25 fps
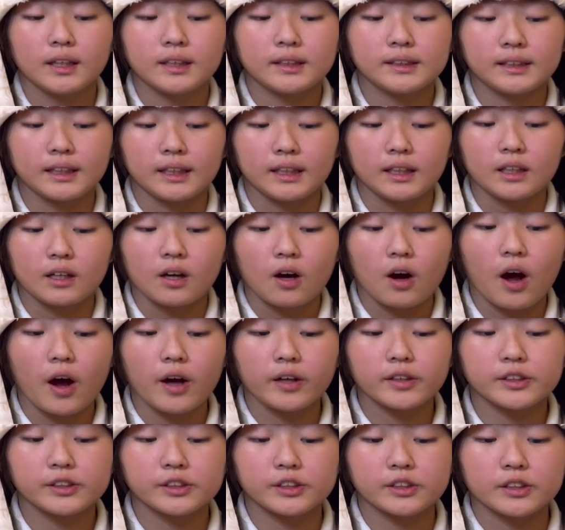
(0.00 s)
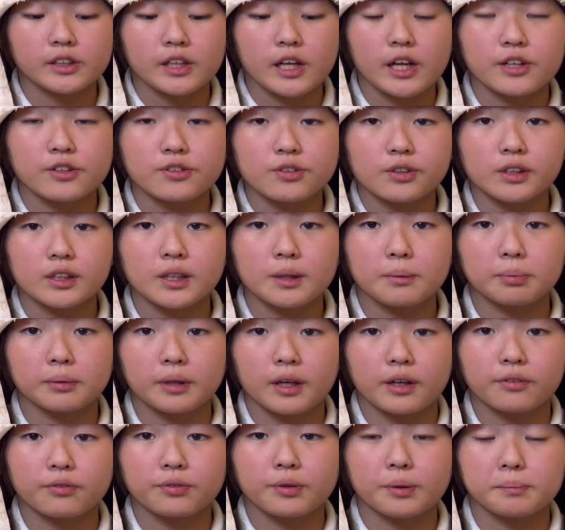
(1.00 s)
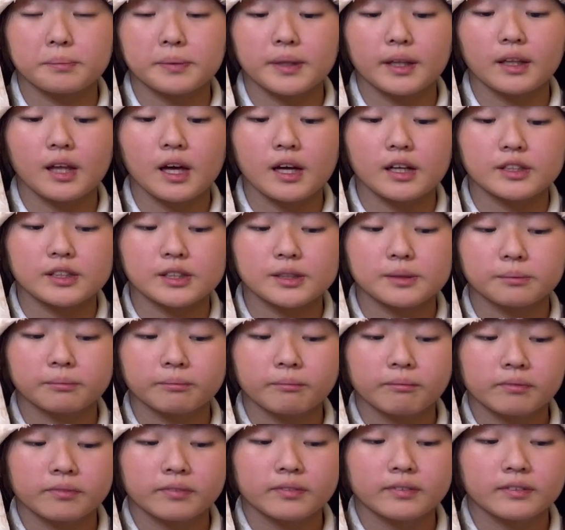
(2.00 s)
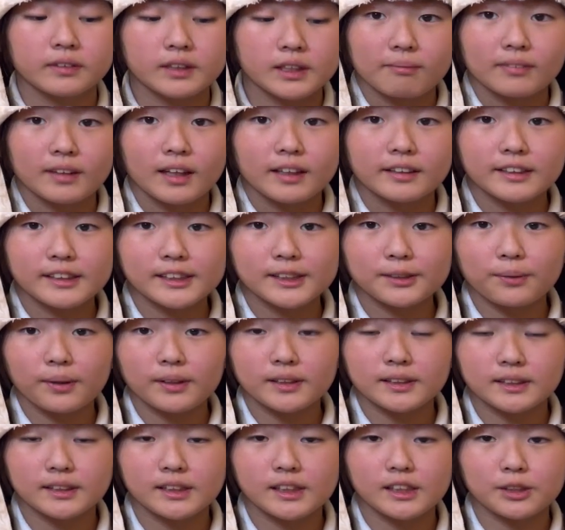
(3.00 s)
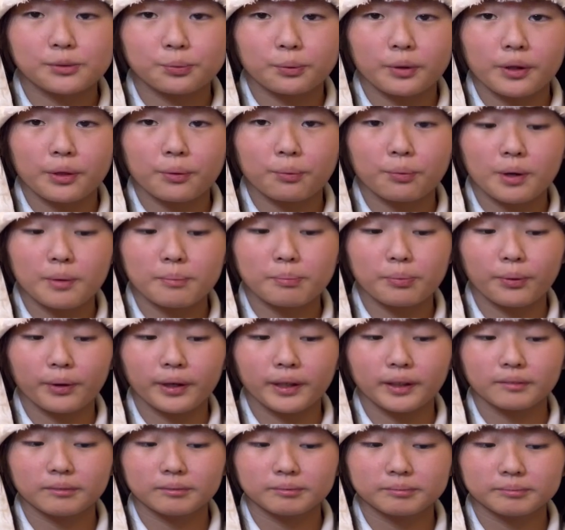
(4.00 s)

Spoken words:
D, oxygen entering the blood from the lungs. This question is worth 1 point.